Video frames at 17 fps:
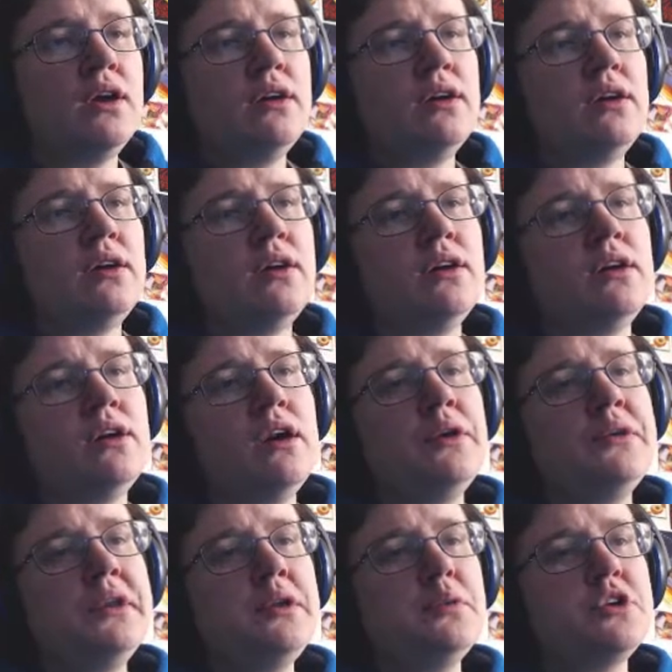I
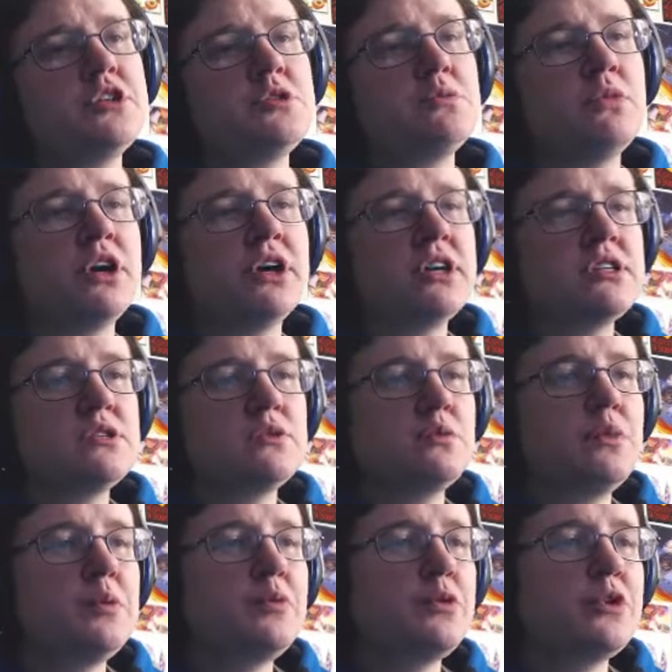only wish Marcus would
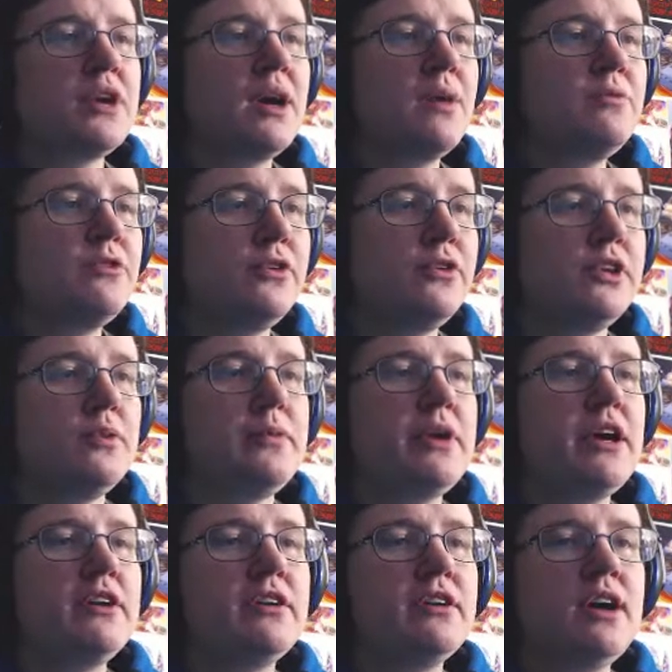be more helpful in the
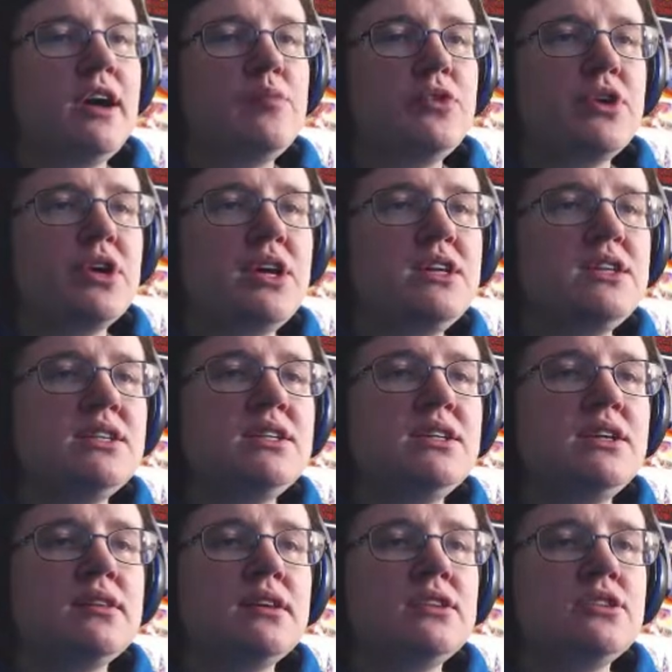matter. I pray he did
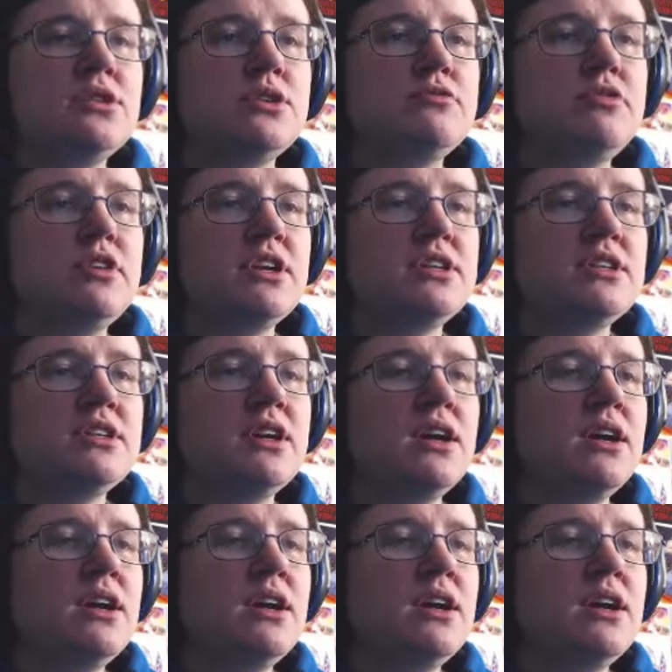nothing to offend.